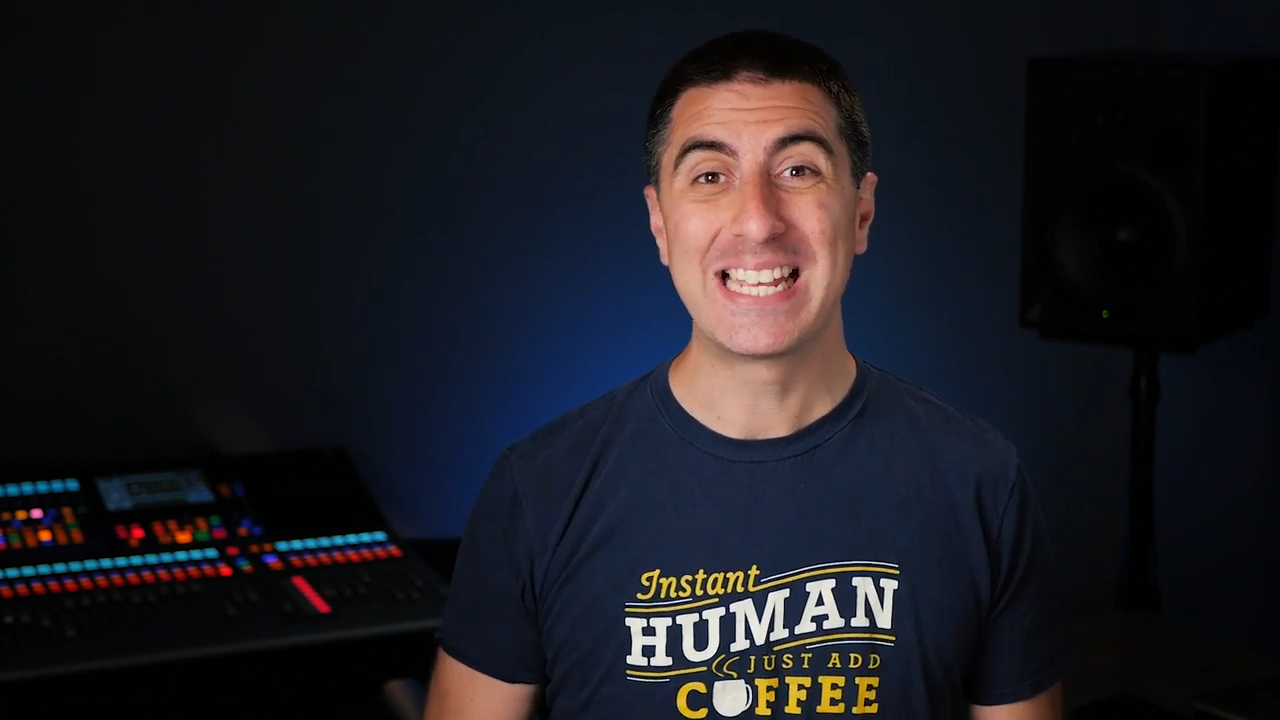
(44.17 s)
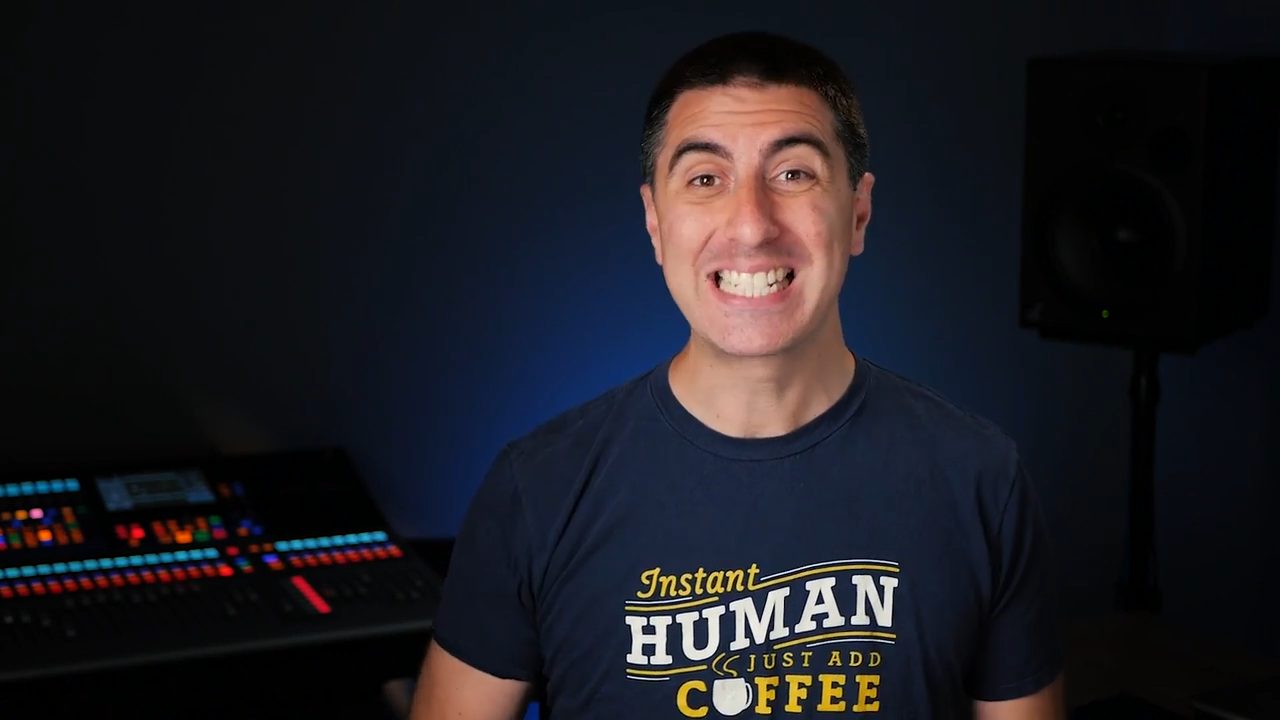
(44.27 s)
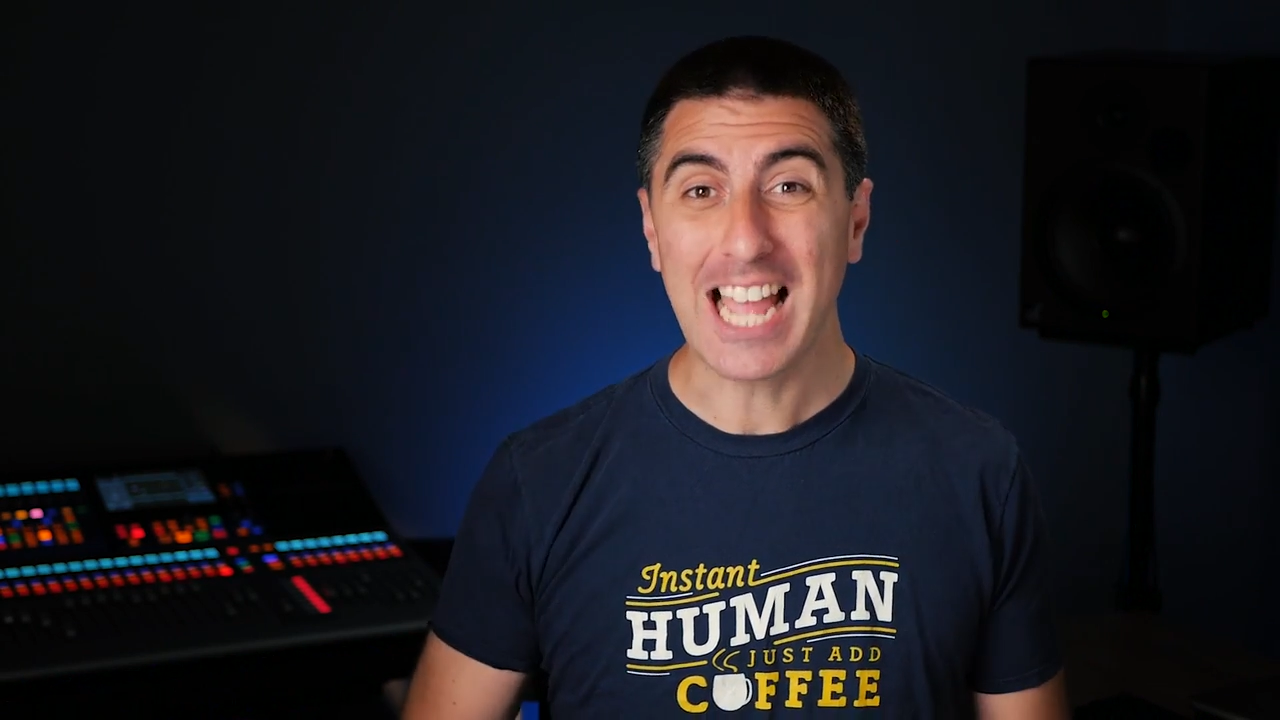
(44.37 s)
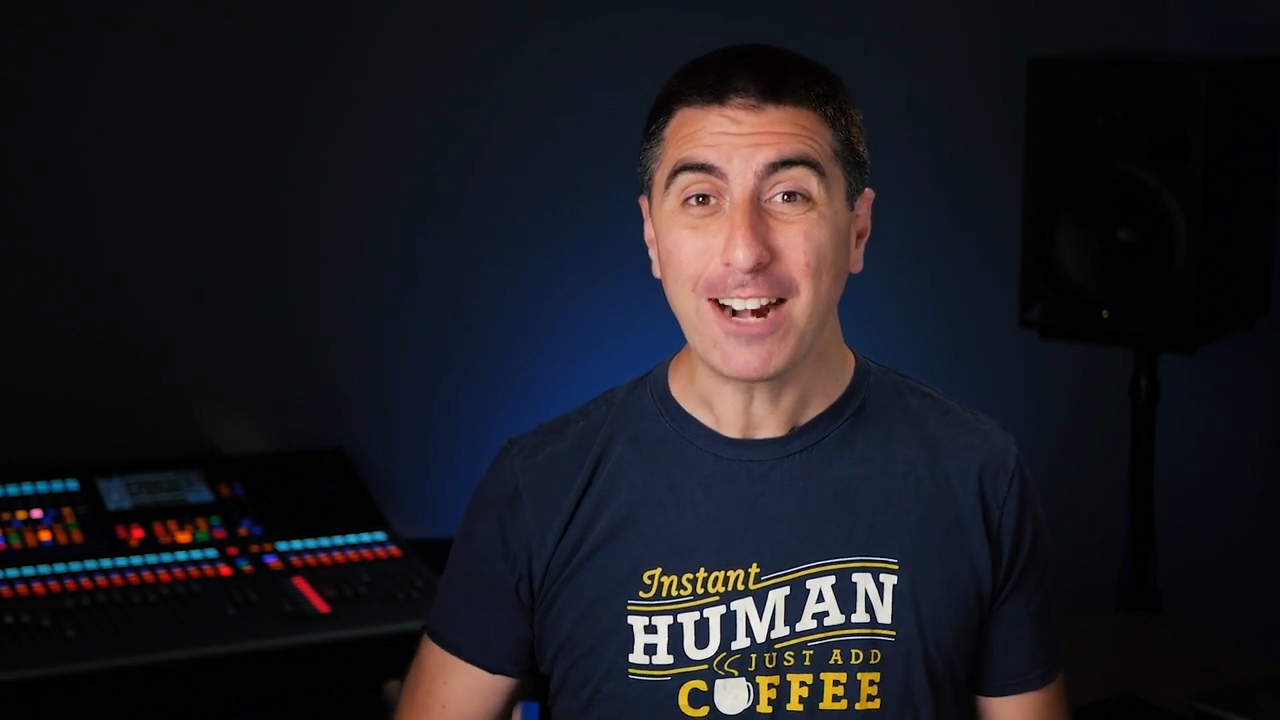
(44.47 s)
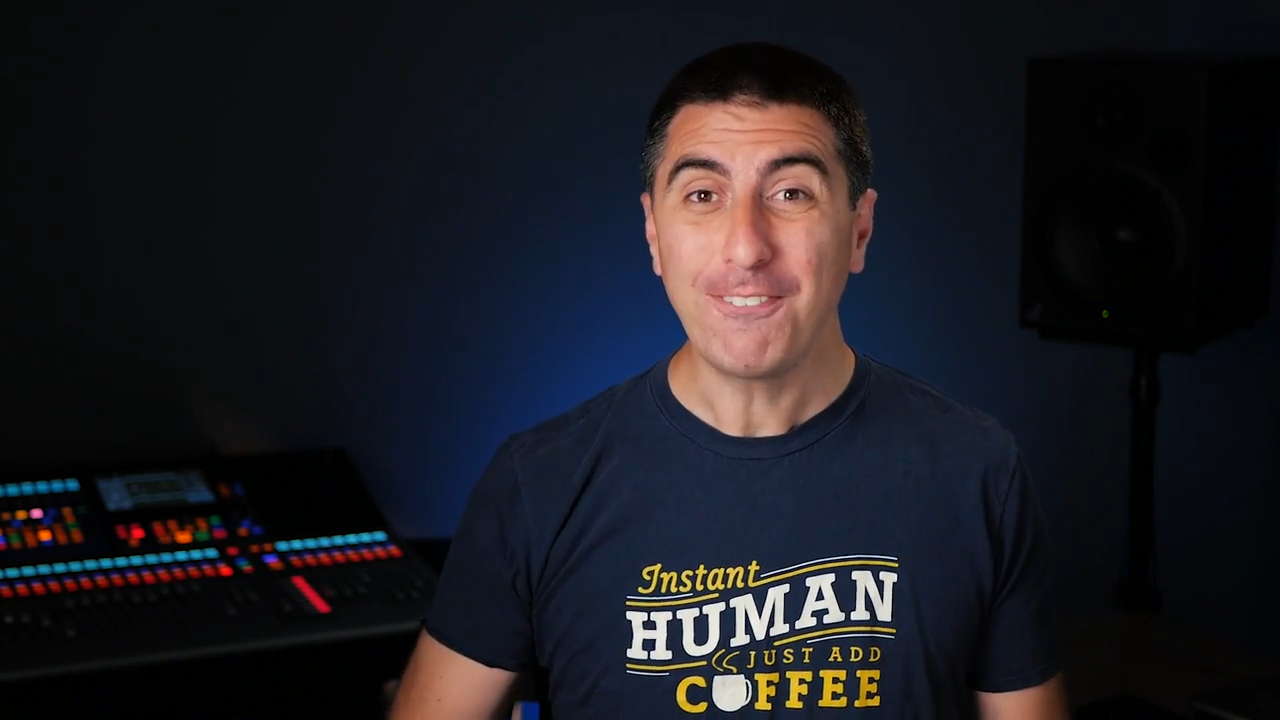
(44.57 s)

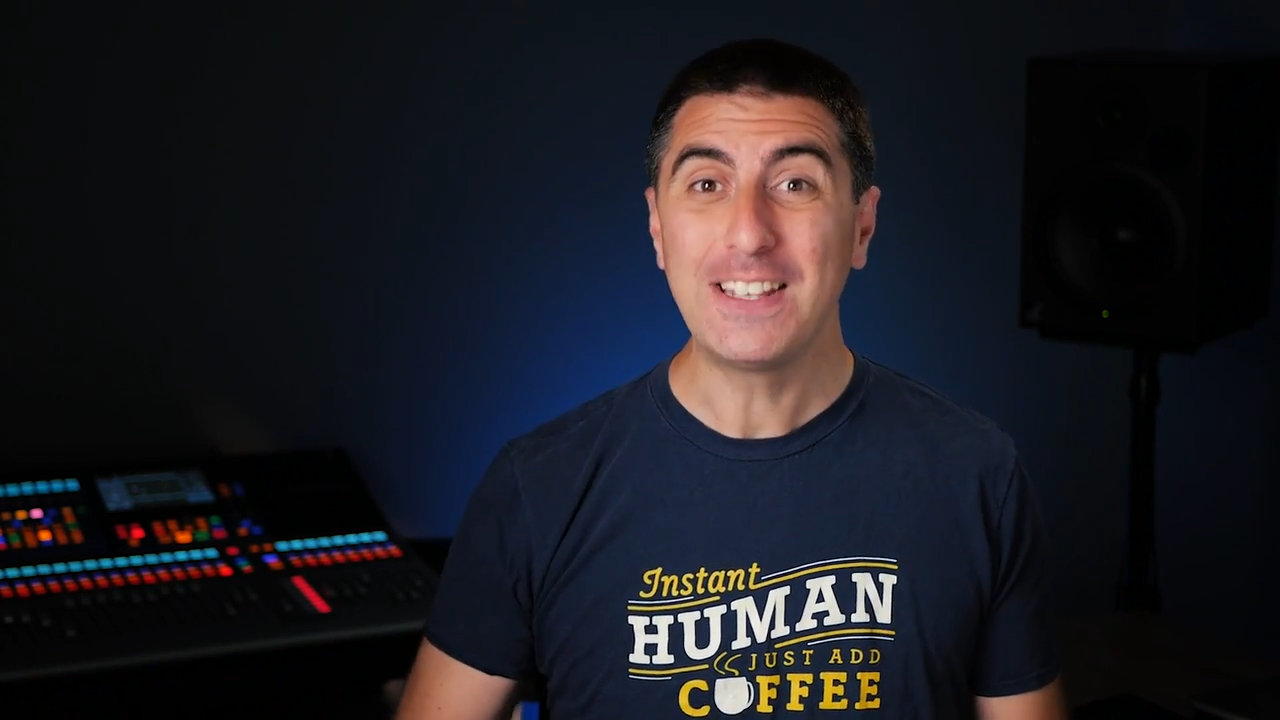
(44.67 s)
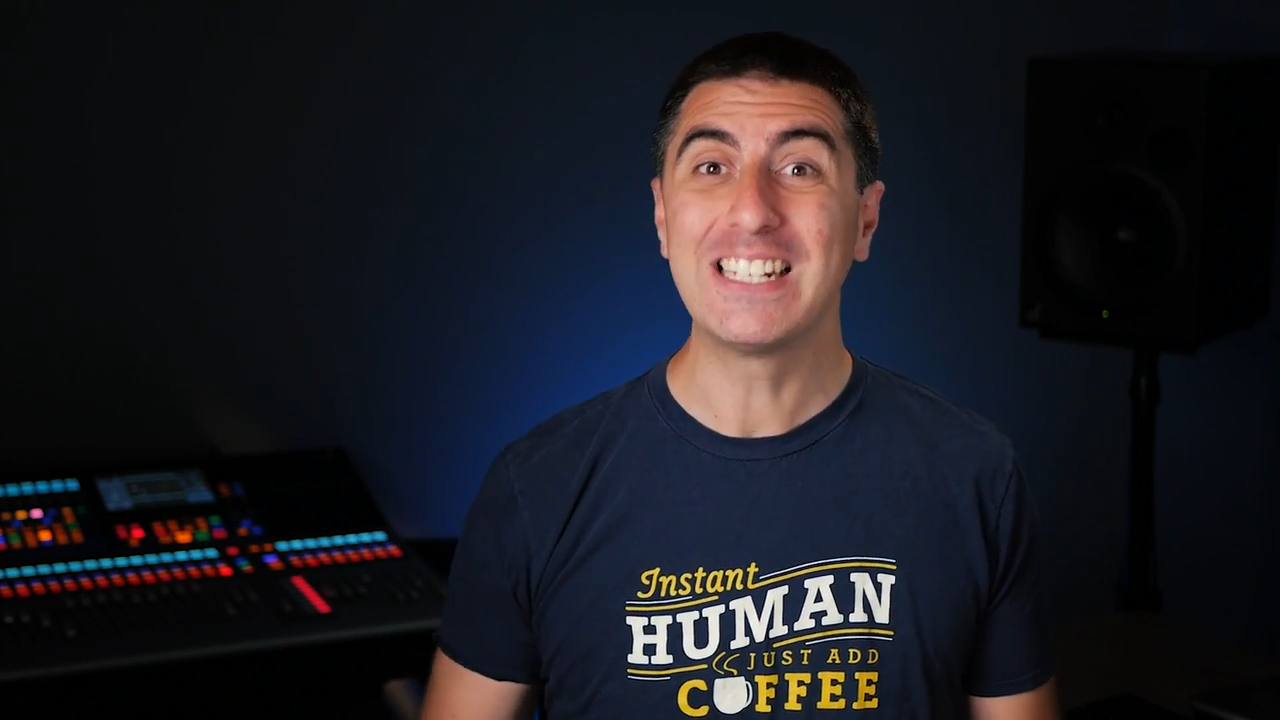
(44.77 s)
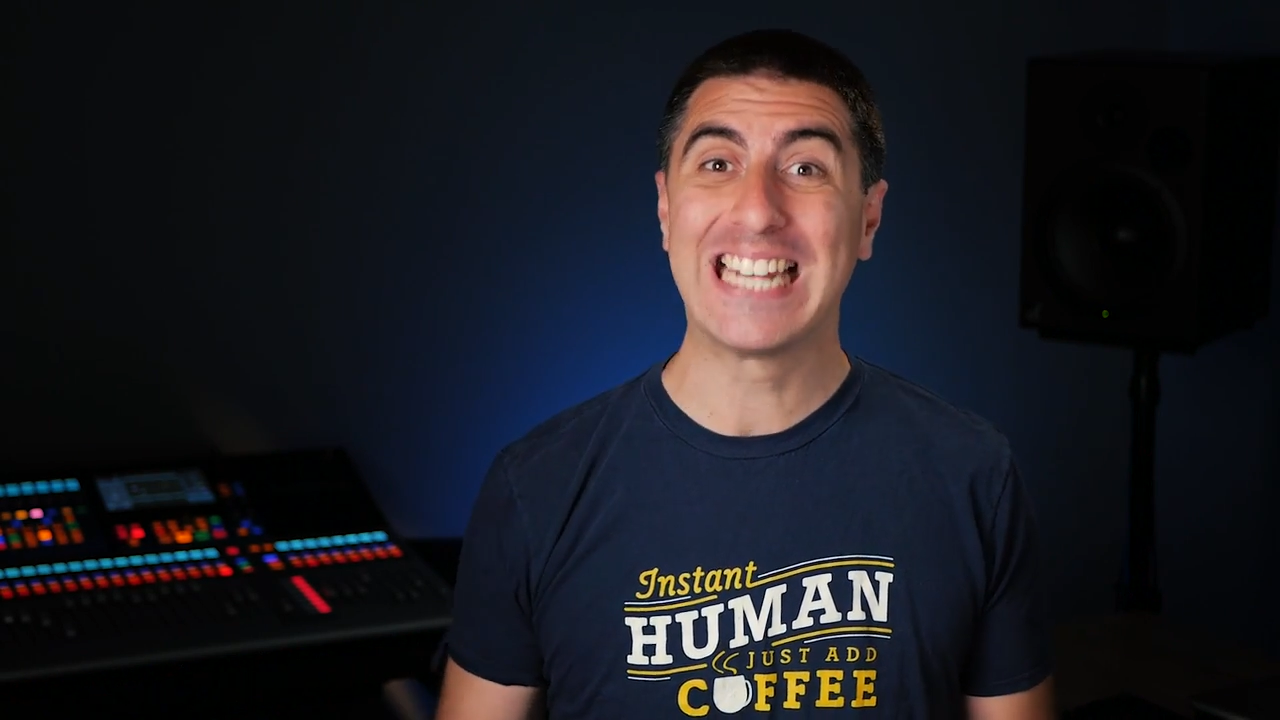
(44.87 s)
It's got to feel